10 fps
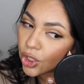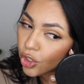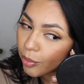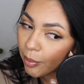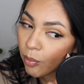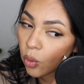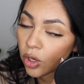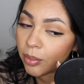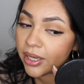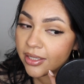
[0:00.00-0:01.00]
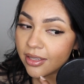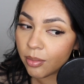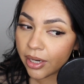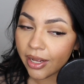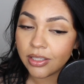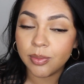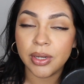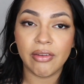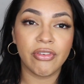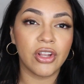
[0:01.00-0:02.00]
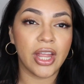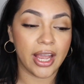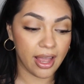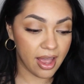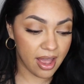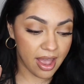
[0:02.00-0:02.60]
a little bit more because of the breakouts, but I feel like